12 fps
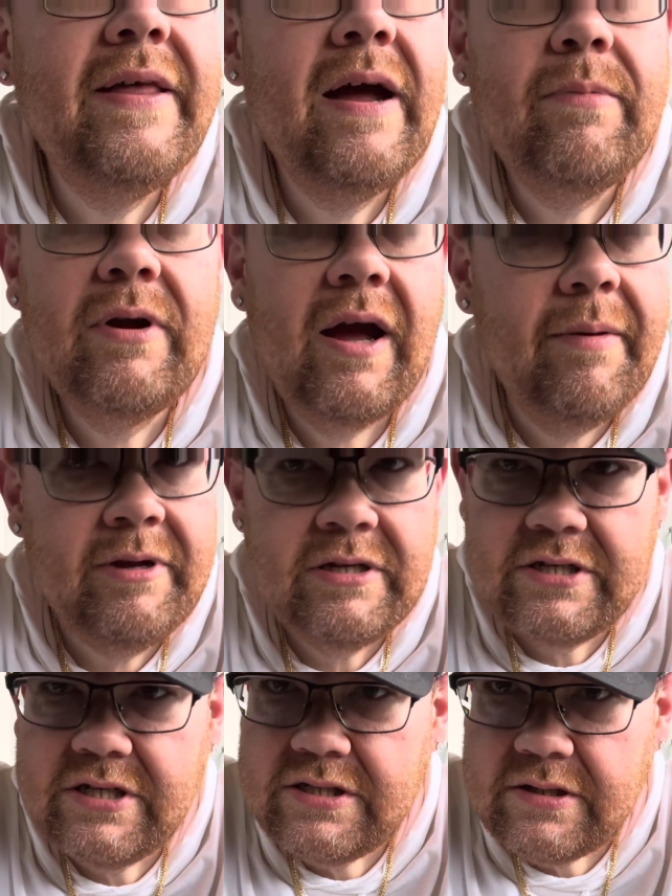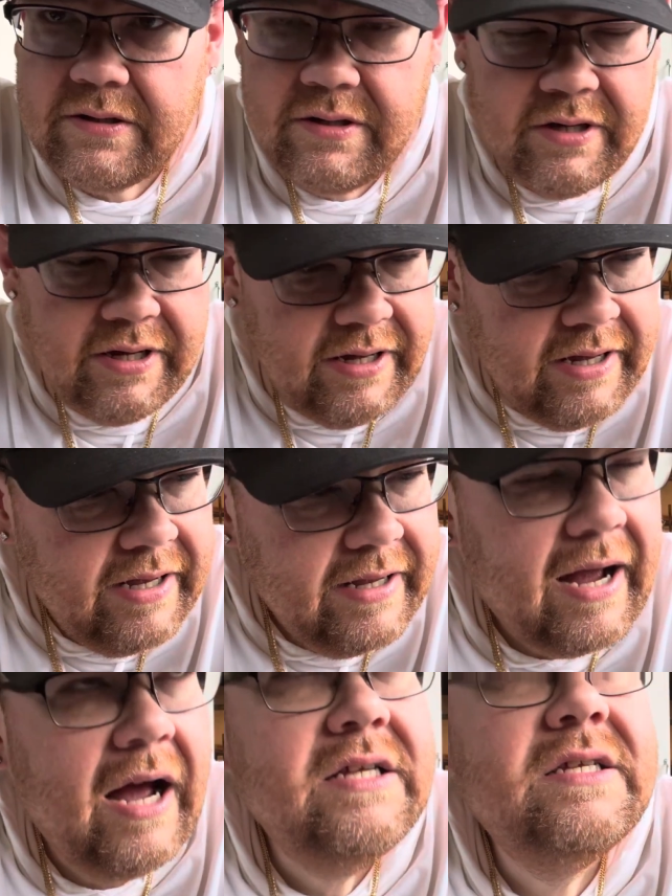that, just,
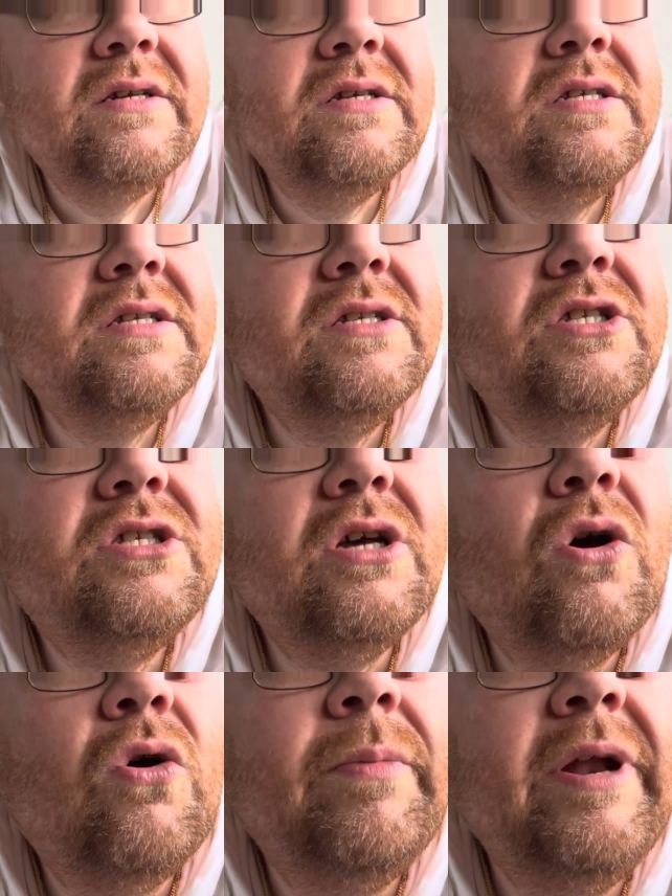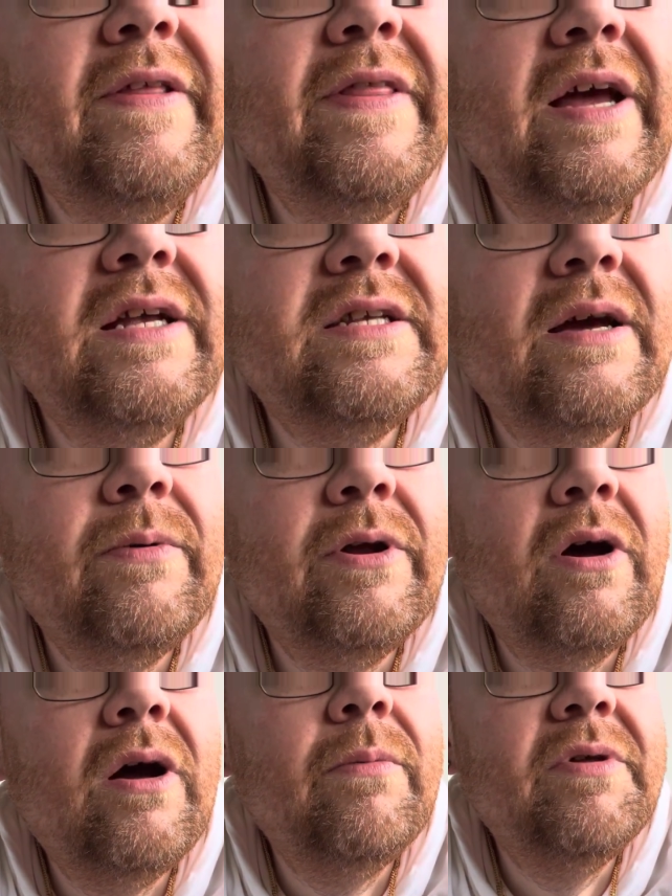guys, there's so many things that went
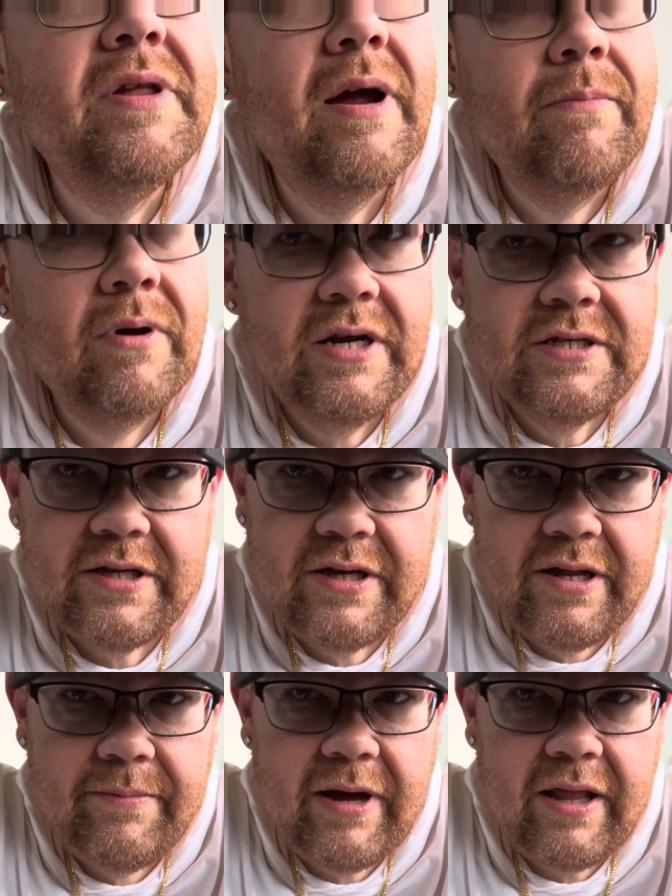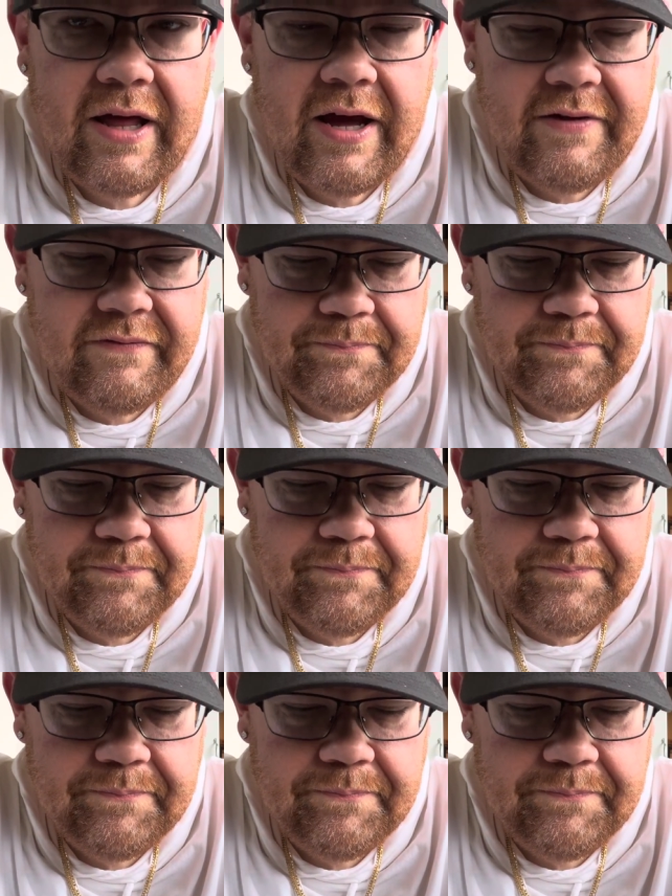on with that bracelet in my life.